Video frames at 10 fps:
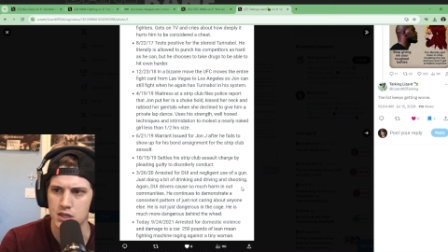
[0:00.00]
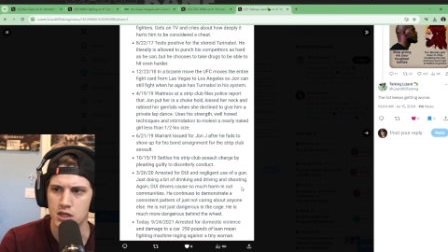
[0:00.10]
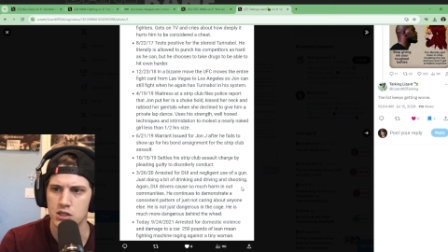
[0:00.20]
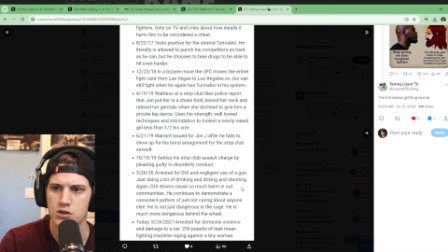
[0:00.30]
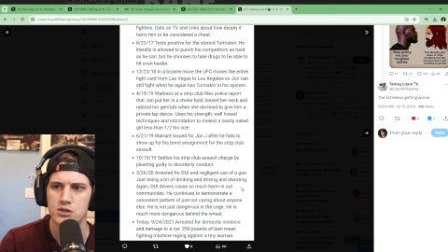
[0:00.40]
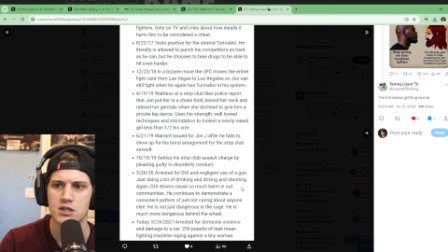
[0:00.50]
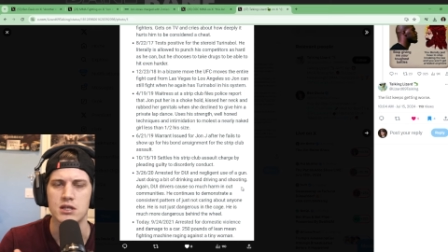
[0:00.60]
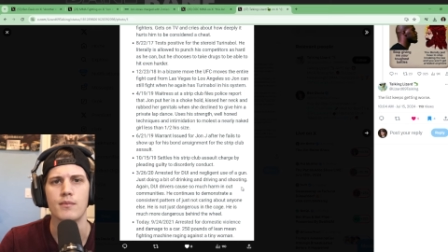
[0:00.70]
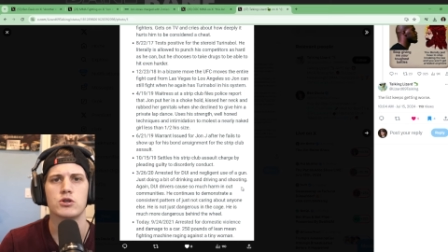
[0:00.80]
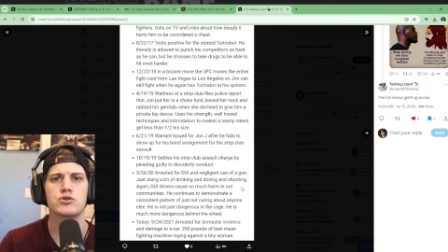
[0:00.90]
He continues to
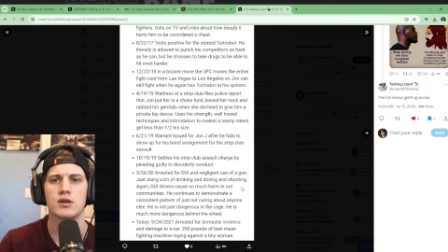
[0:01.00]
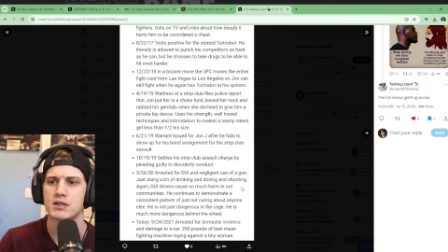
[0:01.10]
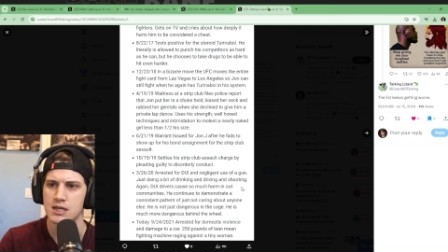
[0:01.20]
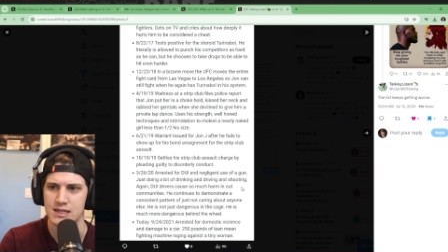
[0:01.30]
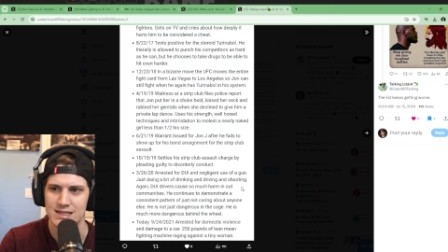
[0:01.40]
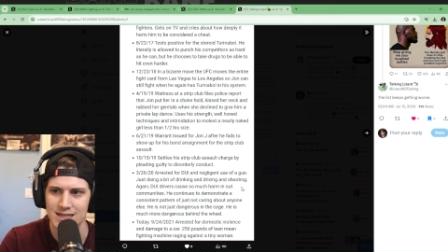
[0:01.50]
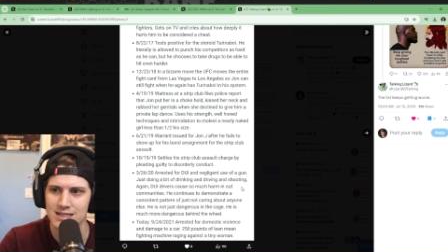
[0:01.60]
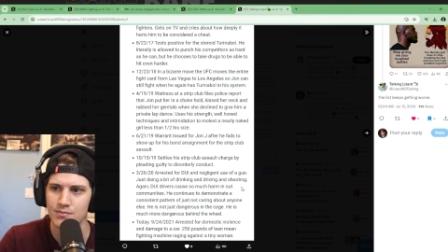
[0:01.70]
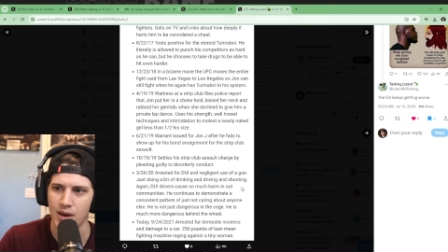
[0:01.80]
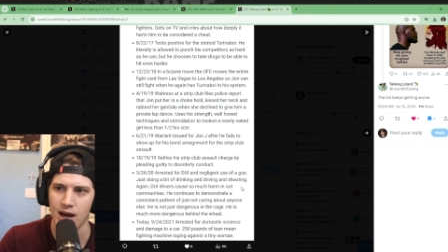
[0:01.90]
demonstrate this
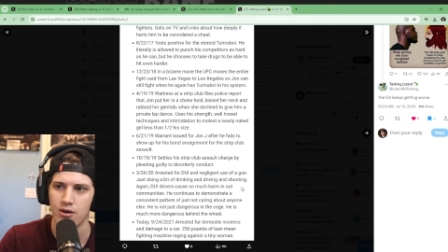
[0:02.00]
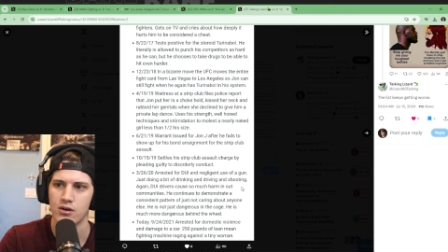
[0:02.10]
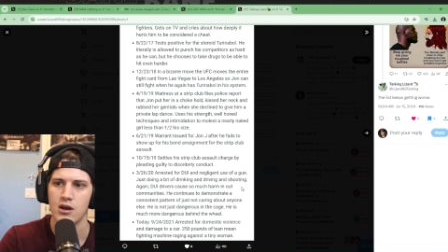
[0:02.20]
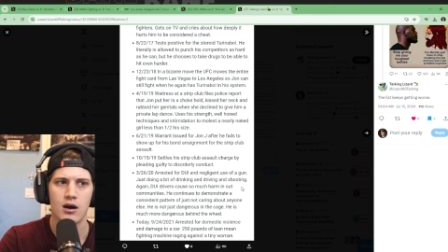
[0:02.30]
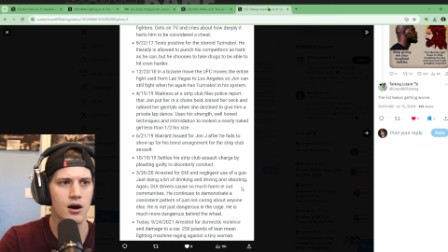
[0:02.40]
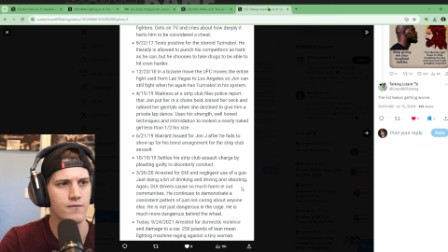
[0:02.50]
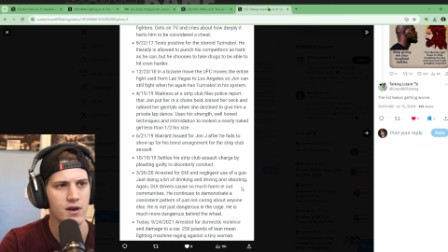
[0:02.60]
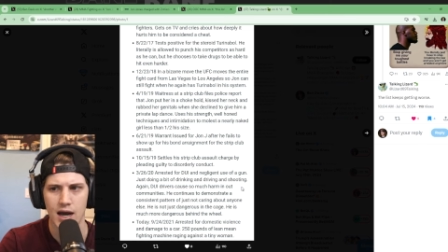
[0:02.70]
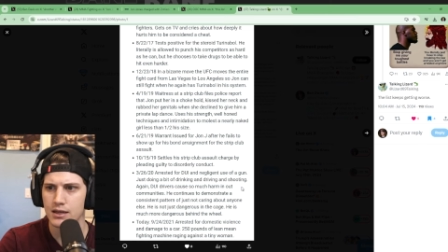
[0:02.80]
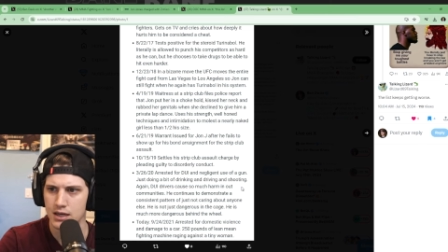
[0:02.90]
consistent pattern of
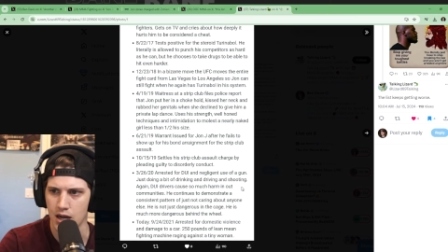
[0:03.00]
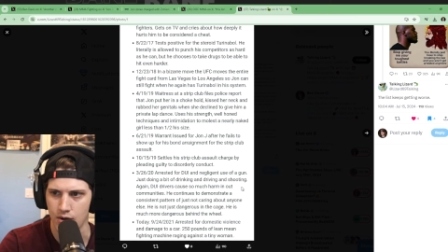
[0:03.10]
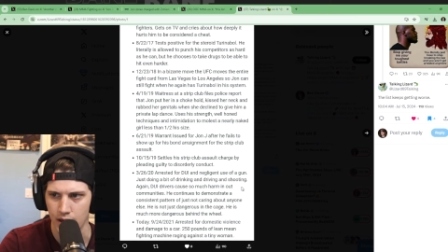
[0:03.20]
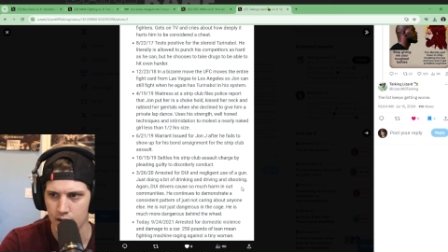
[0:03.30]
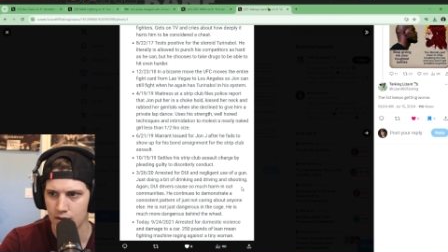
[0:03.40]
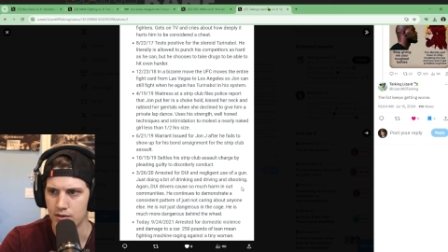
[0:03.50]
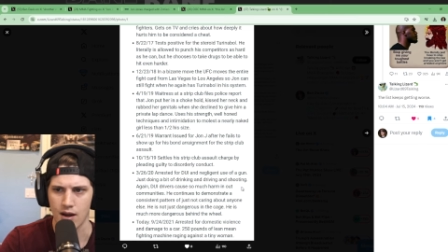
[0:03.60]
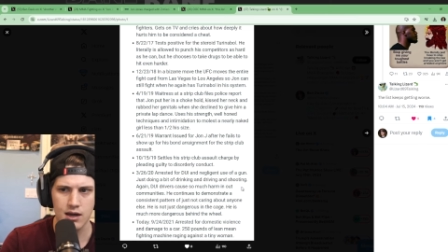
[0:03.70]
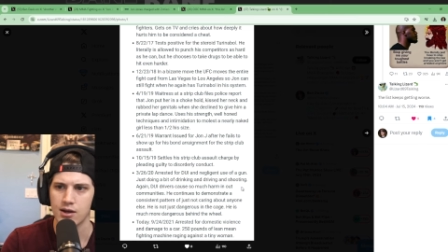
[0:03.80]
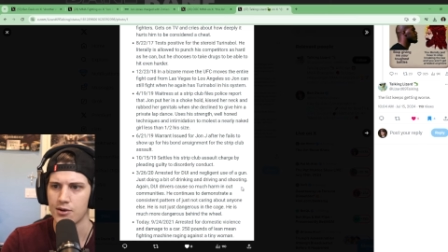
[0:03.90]
not caring
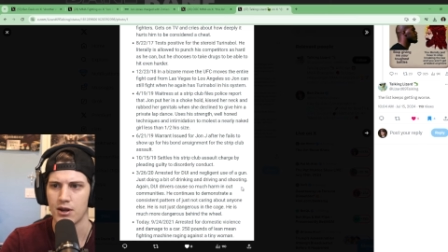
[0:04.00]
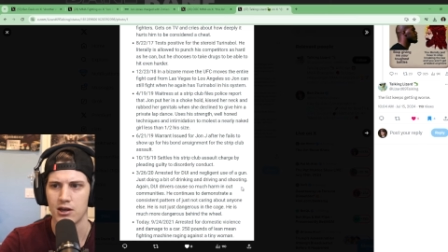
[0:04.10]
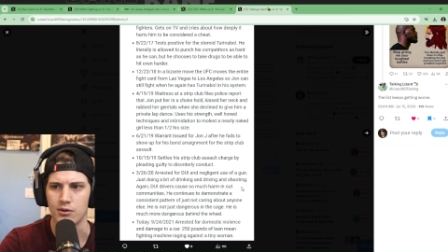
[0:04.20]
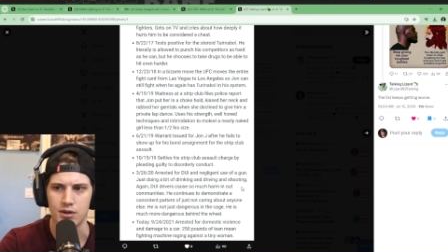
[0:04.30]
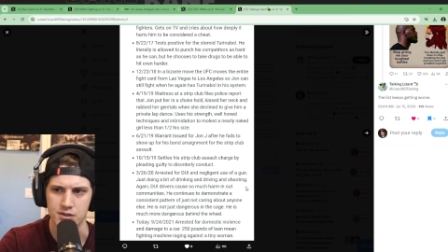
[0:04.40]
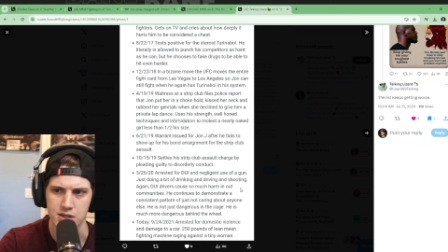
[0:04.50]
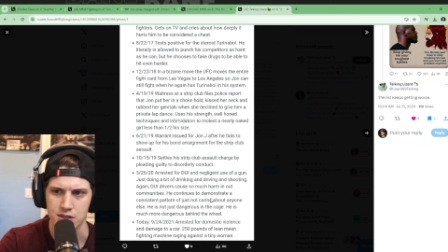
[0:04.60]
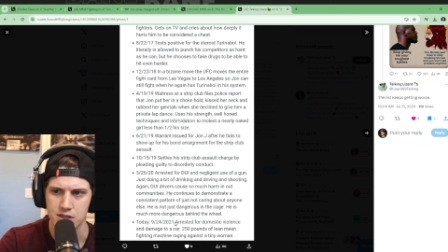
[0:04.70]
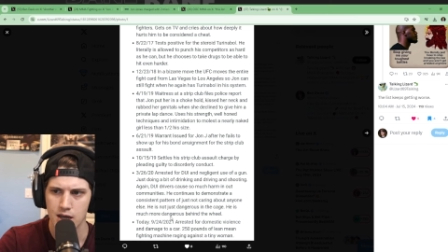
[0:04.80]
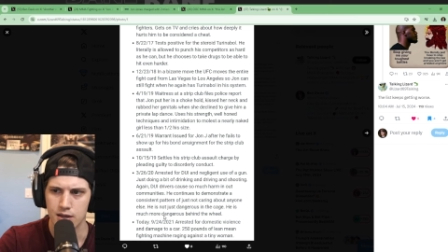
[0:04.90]
about anyone else. He
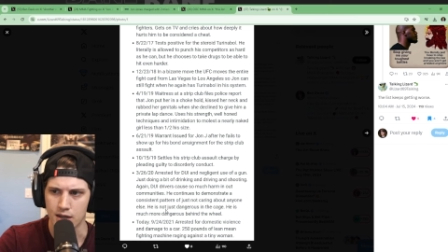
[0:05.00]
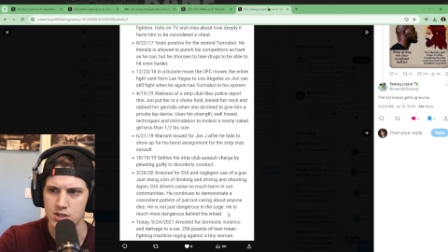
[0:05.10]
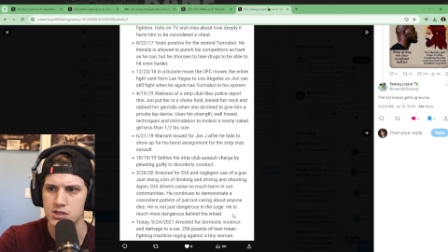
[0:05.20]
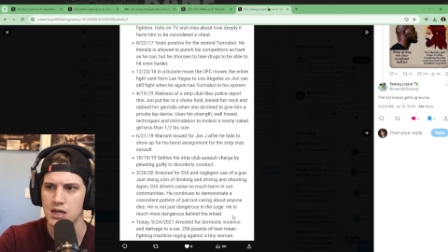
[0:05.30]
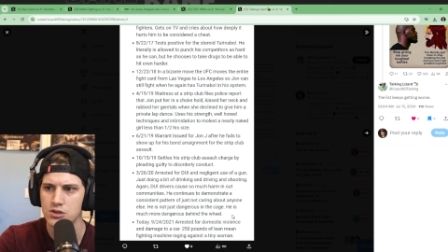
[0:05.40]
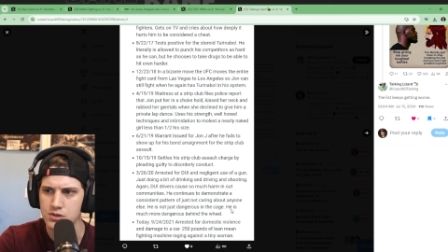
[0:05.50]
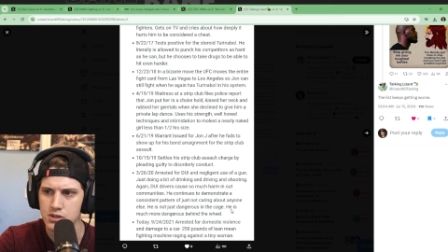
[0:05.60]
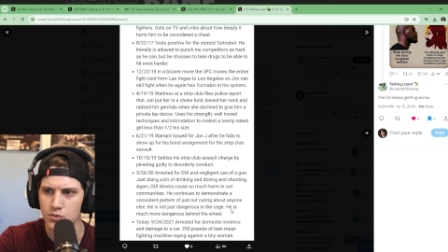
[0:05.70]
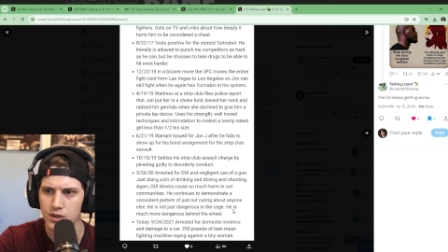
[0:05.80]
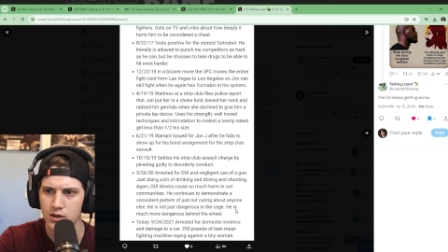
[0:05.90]
is not just dangerous
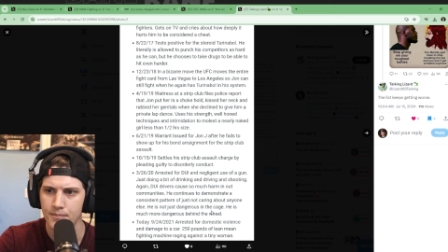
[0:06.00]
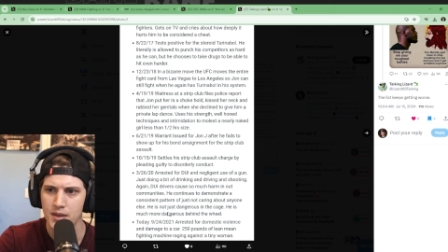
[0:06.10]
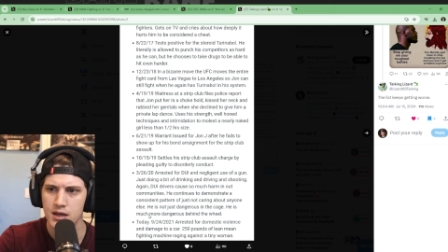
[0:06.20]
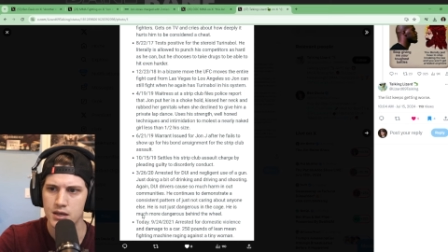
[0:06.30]
in the wheel.